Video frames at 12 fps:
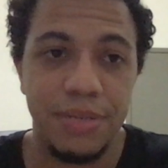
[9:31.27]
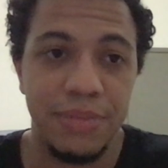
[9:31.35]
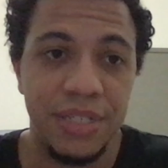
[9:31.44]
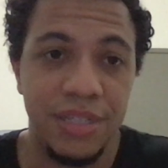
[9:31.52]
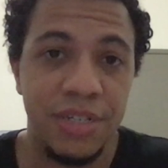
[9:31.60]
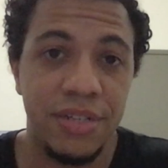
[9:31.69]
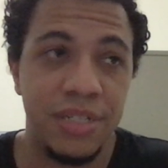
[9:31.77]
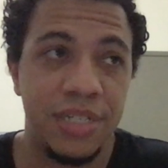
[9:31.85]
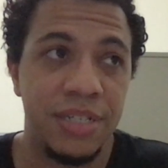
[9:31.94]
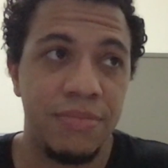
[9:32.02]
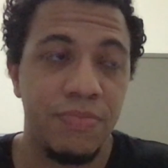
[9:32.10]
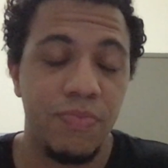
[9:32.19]
I mean,
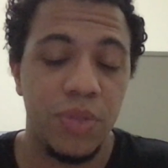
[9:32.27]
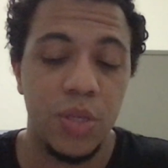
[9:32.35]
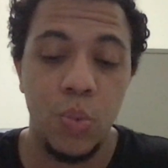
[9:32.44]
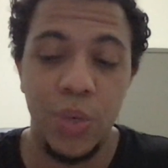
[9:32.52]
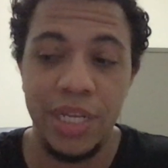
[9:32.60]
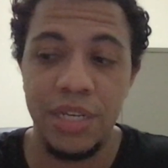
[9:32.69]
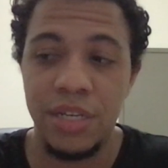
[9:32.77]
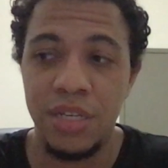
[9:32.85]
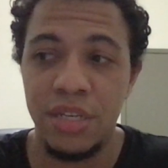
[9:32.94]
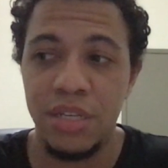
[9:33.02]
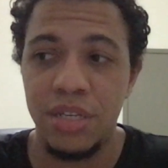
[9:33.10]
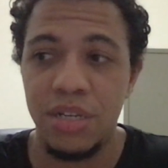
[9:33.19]
literally,
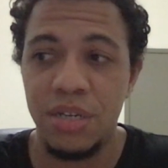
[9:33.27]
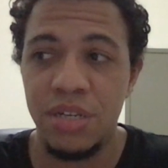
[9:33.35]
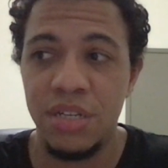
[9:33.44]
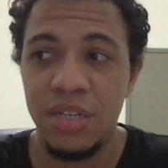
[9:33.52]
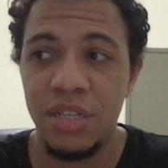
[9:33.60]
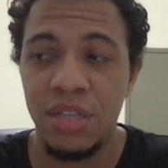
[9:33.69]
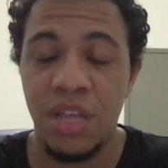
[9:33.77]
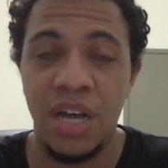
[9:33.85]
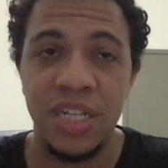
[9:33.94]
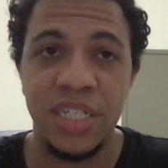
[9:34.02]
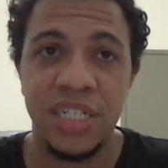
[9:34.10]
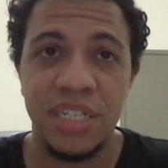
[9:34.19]
when
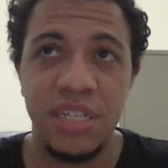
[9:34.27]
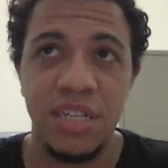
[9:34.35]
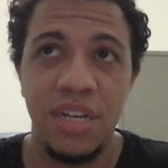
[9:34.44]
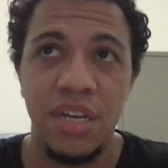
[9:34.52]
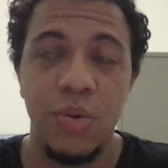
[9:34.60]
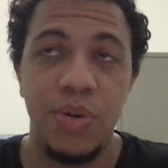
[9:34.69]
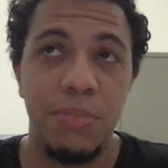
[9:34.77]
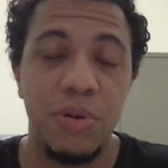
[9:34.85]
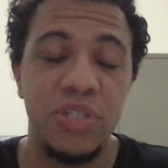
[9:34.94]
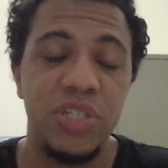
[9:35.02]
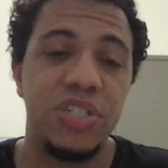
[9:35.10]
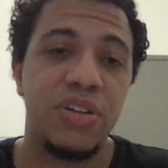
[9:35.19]
logic when
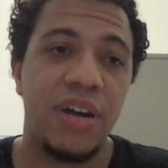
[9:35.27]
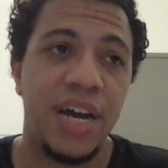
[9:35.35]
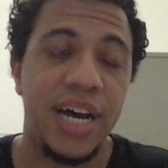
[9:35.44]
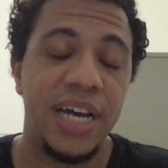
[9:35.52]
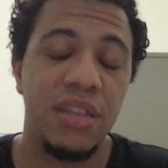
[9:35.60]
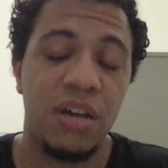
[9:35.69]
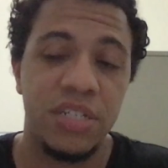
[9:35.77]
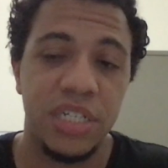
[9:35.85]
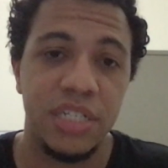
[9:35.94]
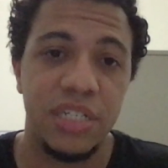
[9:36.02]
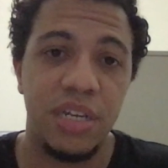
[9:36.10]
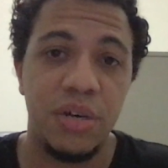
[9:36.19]
emotions are high,
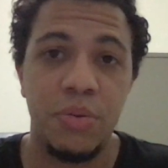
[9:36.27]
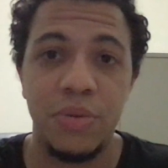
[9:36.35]
logic is low.